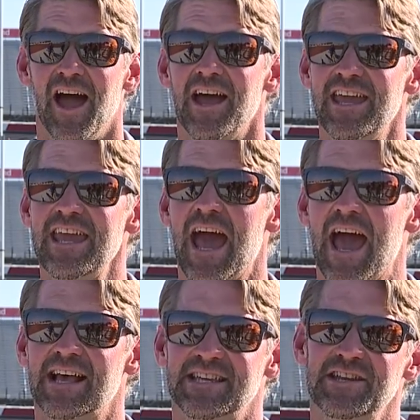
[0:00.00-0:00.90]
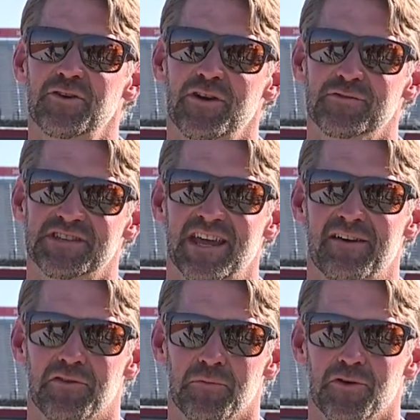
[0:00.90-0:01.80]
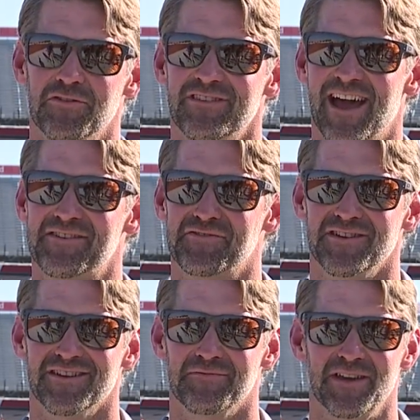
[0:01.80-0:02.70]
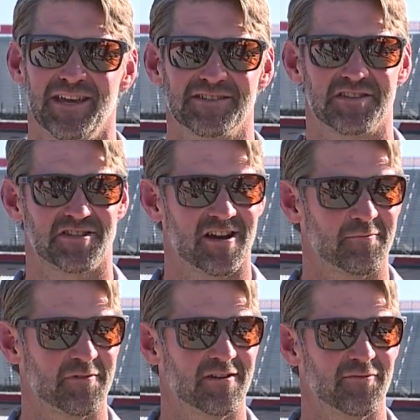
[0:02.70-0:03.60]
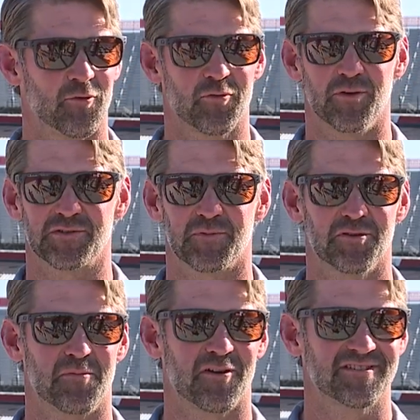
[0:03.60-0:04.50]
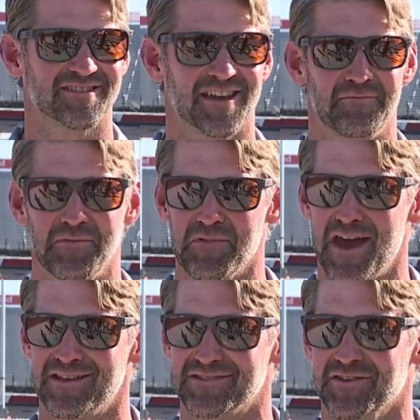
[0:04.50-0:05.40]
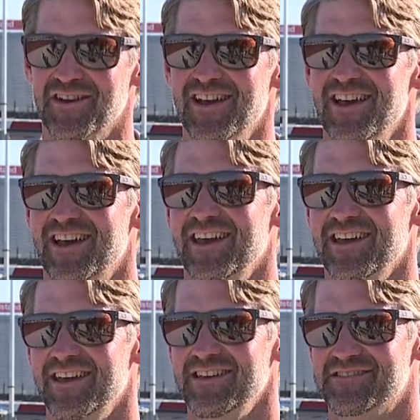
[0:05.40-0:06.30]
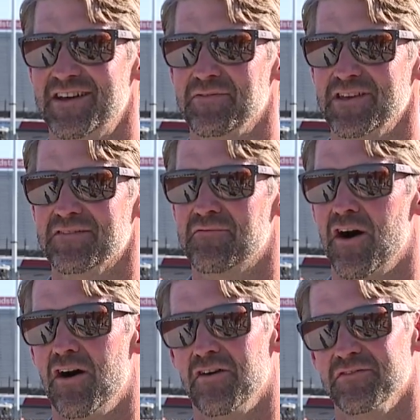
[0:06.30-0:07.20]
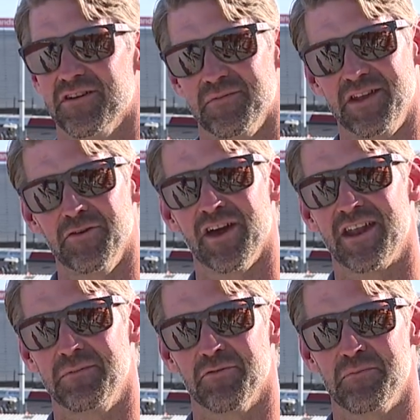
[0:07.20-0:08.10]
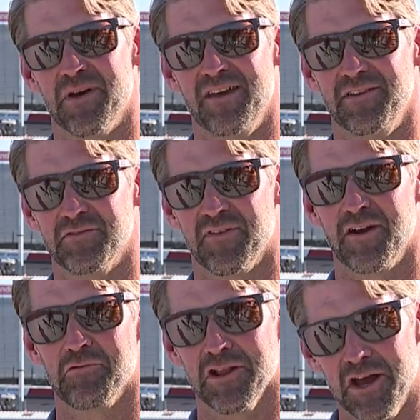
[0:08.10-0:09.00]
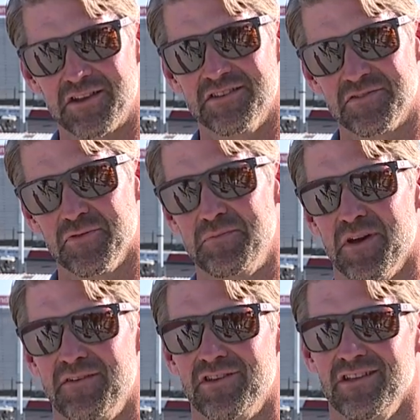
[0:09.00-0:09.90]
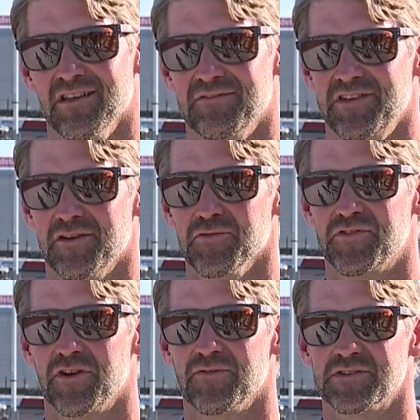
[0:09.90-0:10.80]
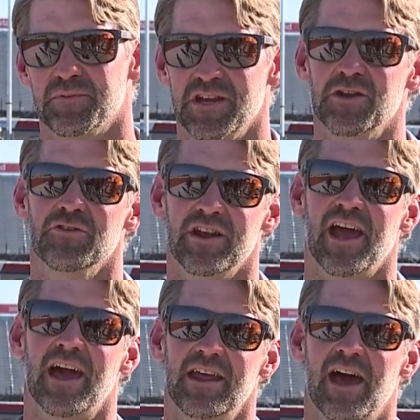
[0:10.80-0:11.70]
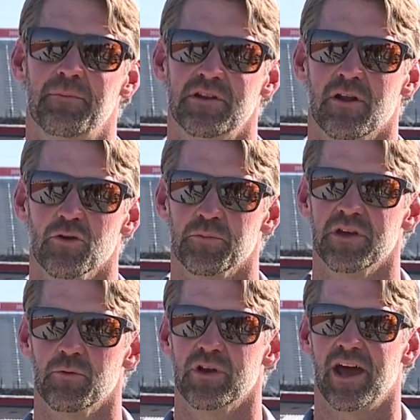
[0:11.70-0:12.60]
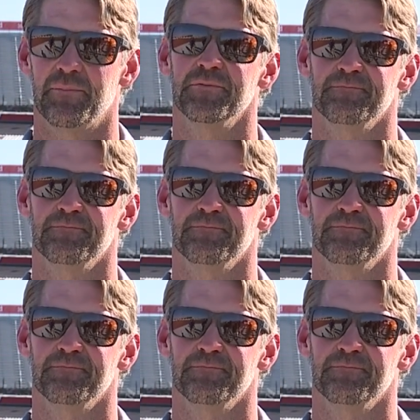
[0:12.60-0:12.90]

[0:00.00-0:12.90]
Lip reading: He has. He knew it was inevitable. Naturally, he is the chairman of North Wilkesboro. Marcus named him that, so he's definitely involved. He knew it had to be repaved, and he was very reluctant to repave it. He loved the old surface, but he knew that it had to happen, and ultimately it would happen.